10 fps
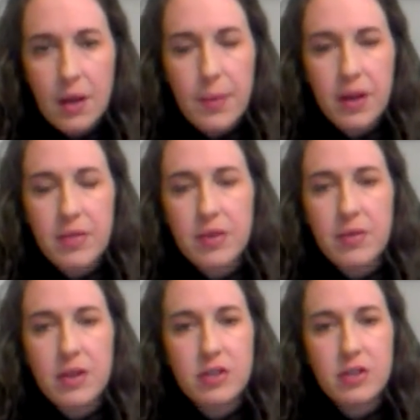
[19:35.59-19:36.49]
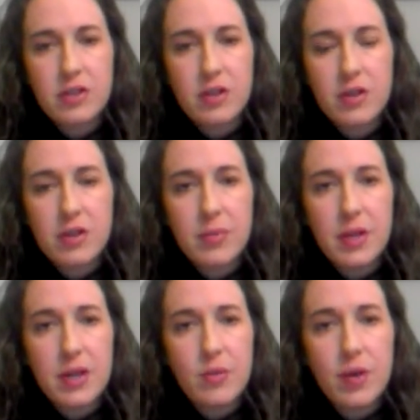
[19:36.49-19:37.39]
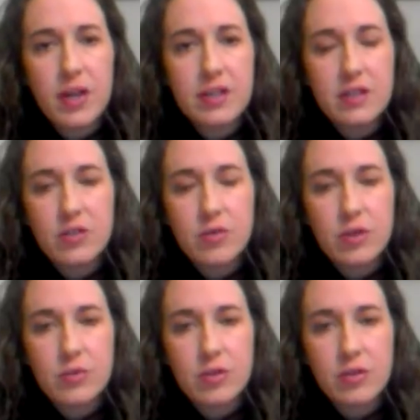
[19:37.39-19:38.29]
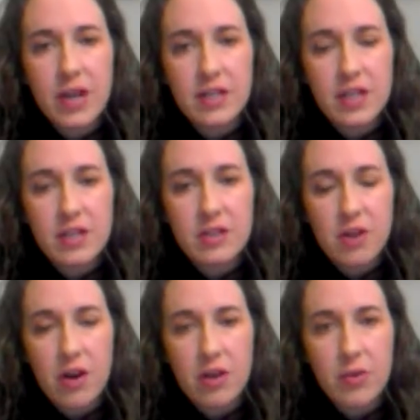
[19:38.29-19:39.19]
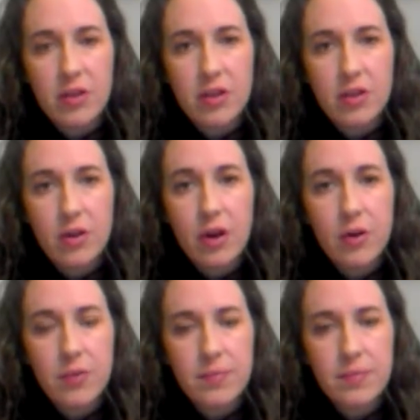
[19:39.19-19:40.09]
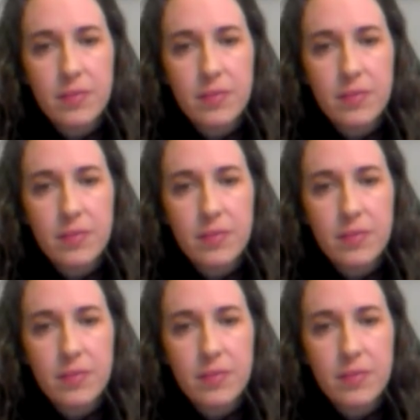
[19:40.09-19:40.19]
My 3 questions are going to be, what essential oils would you like to get started with in your home?